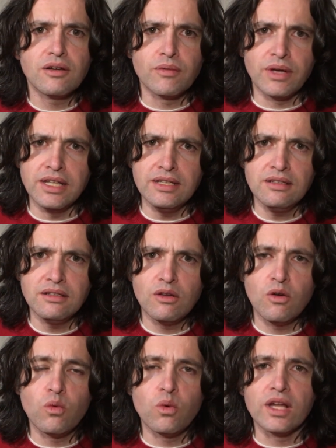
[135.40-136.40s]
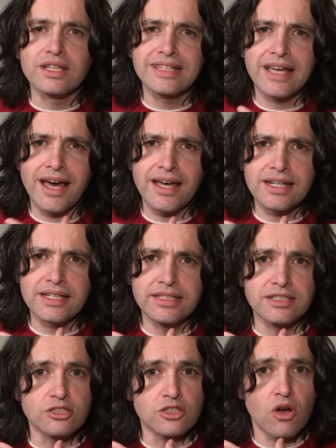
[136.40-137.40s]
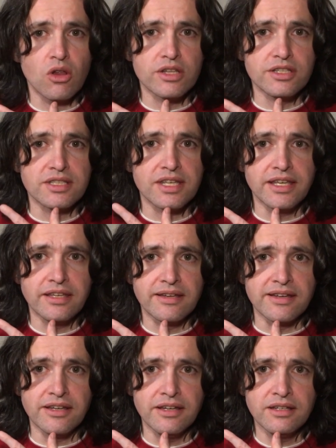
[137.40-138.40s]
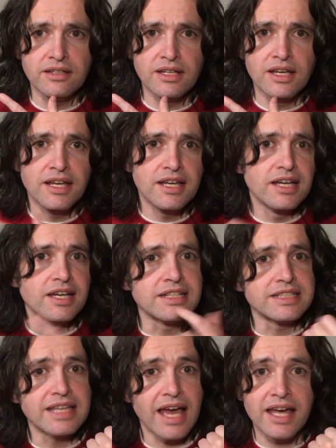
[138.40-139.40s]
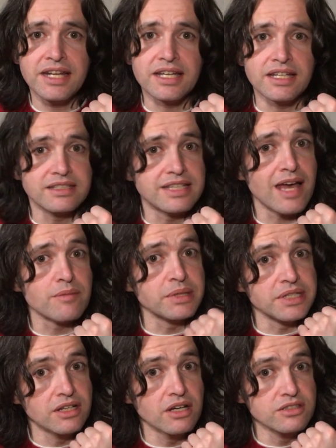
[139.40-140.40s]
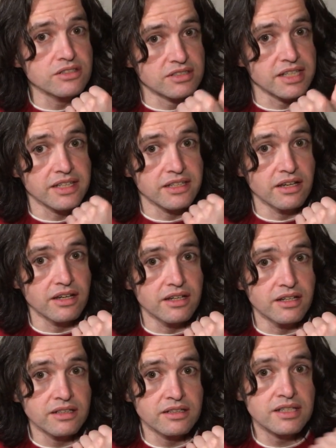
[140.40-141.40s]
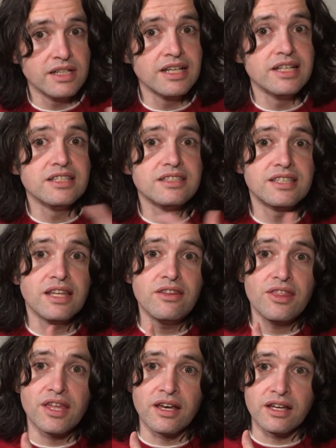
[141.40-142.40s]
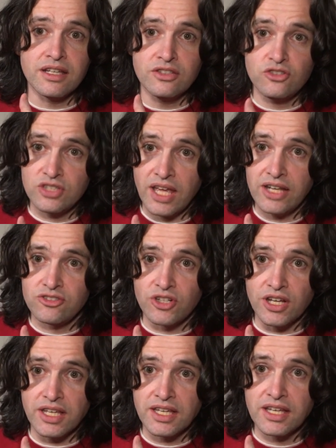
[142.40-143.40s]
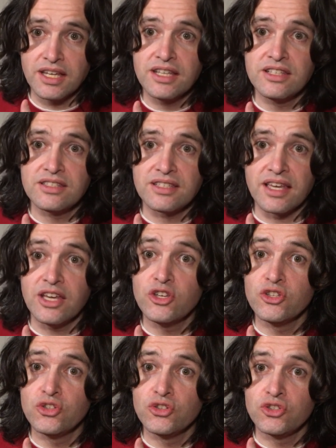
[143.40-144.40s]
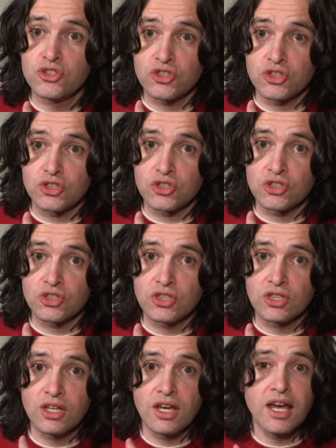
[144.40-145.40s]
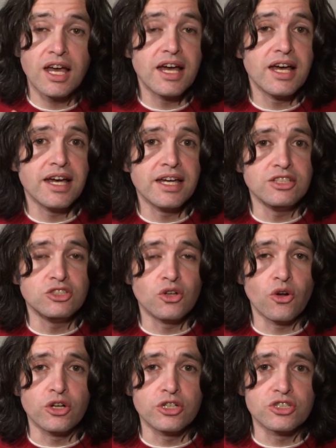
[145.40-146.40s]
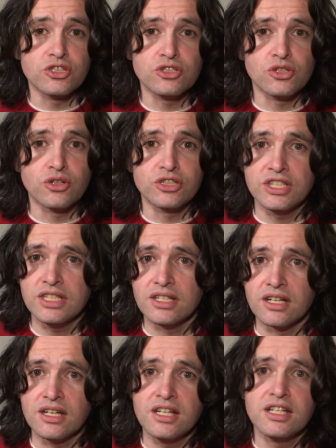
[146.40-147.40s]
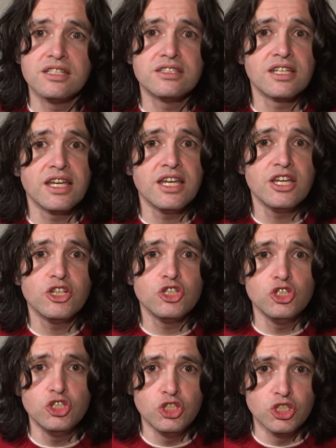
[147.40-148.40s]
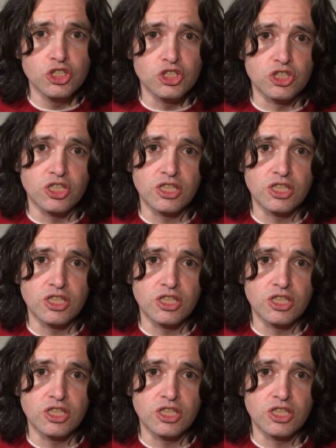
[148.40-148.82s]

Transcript: Well, while Caroline and Colin say k, and Gary and Gabby Gunn say g, Cynthia and Cedric say s and George and Georgina say j.